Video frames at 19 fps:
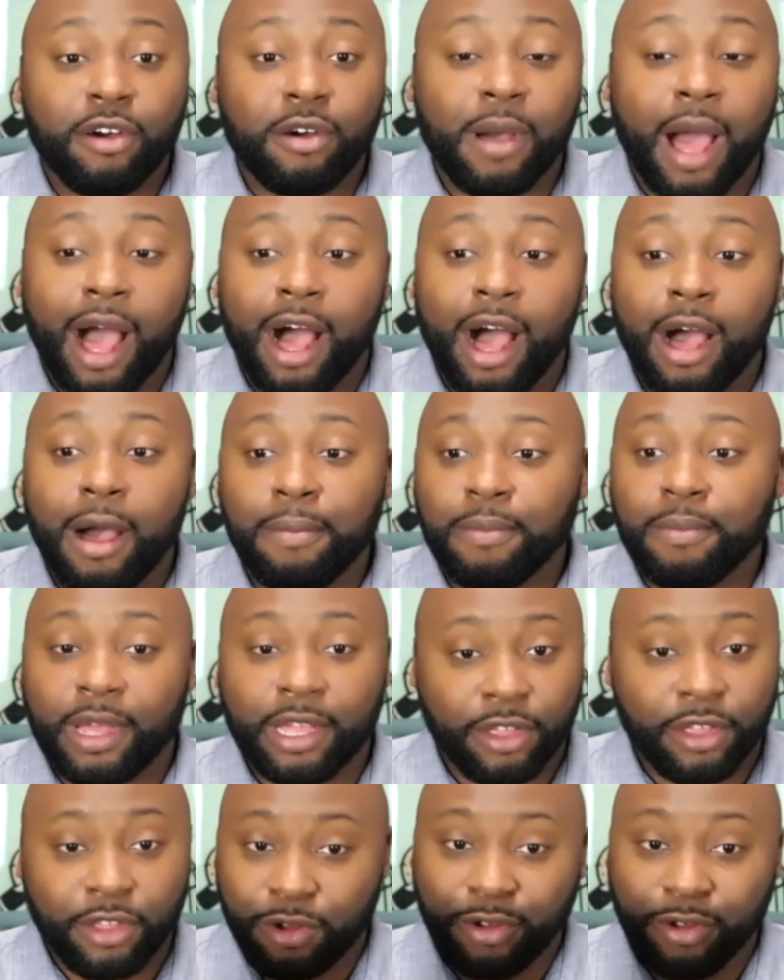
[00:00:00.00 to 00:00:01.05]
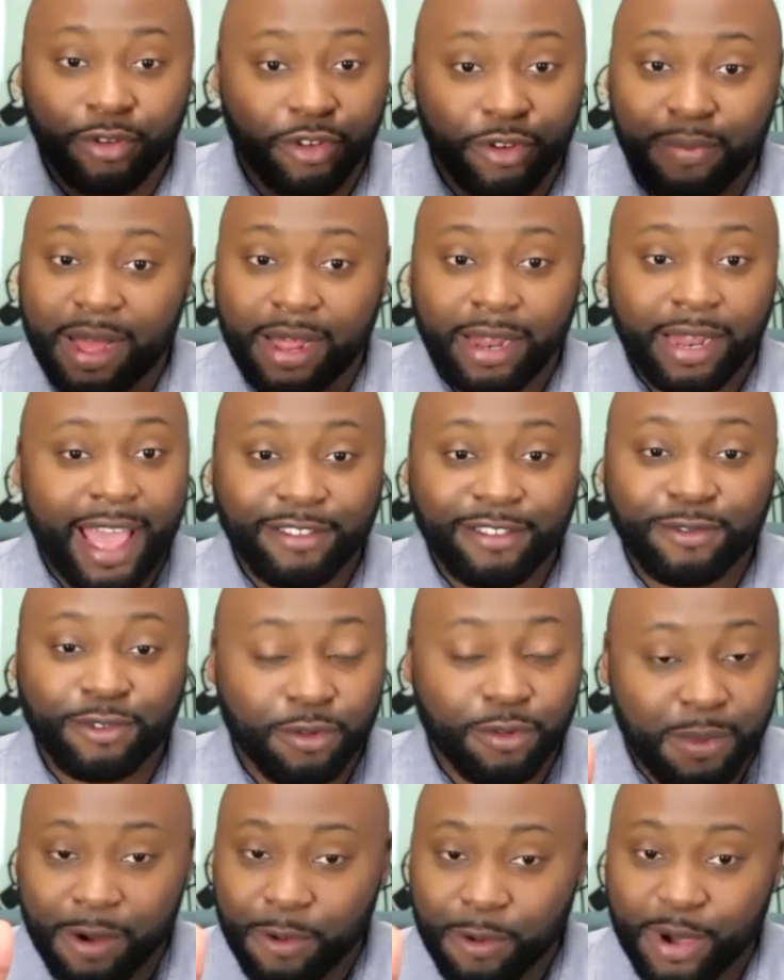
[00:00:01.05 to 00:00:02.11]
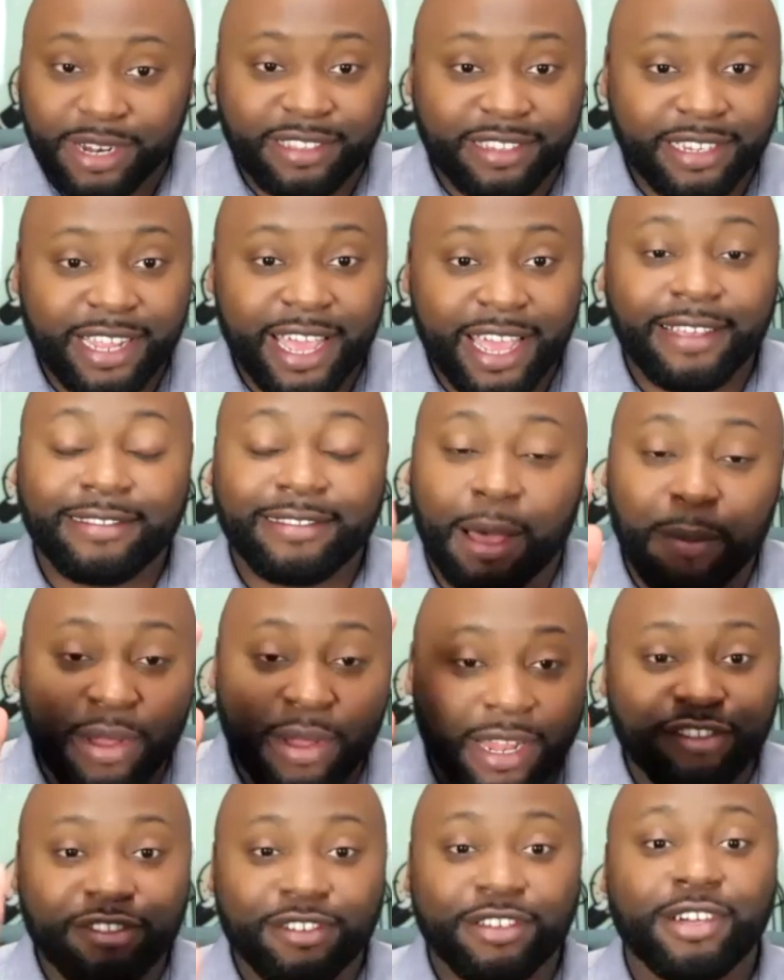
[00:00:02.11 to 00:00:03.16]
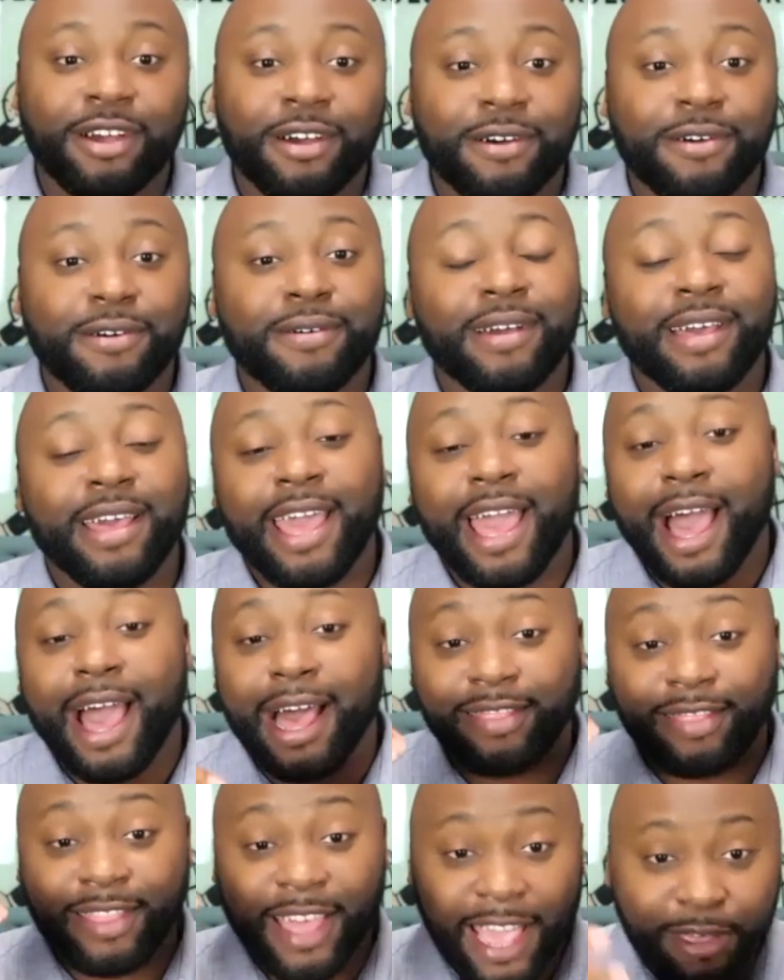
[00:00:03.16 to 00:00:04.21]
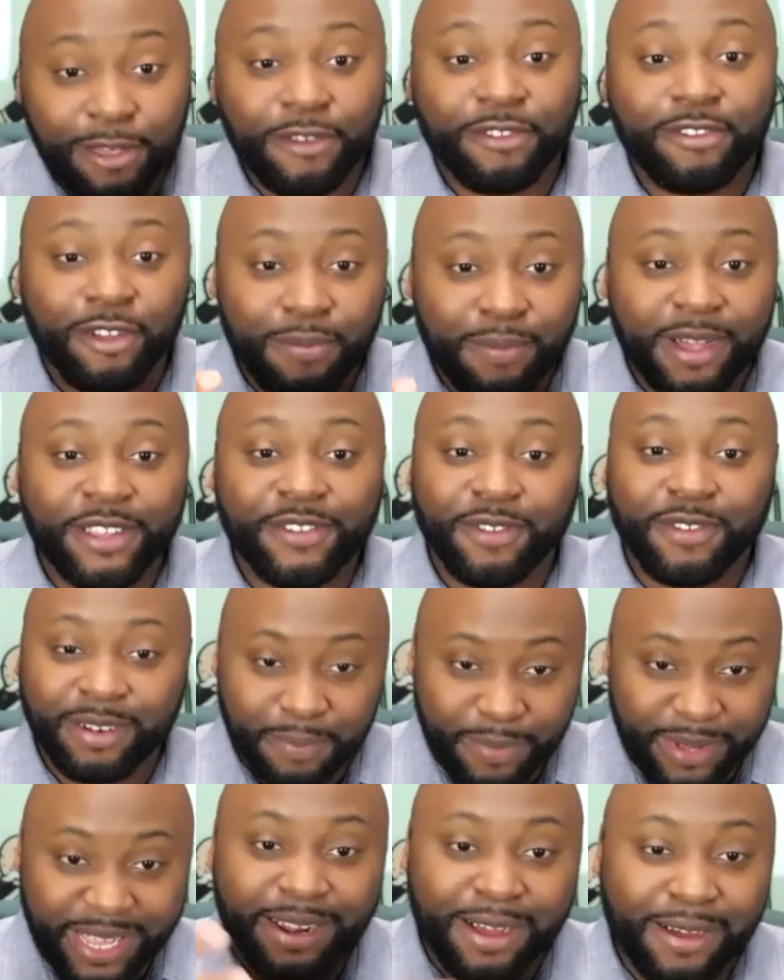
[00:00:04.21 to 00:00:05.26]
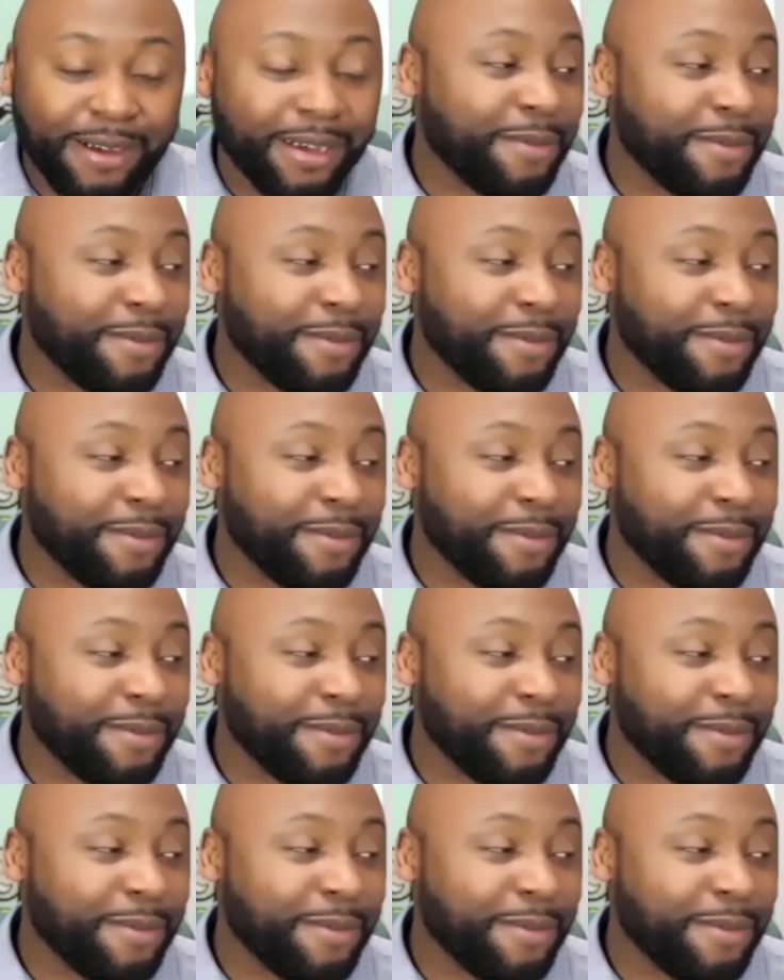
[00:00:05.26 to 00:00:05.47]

Um, you're you're my last, you're my one today, so I'm gonna let you go. Thank Perfect. you so much for being on. We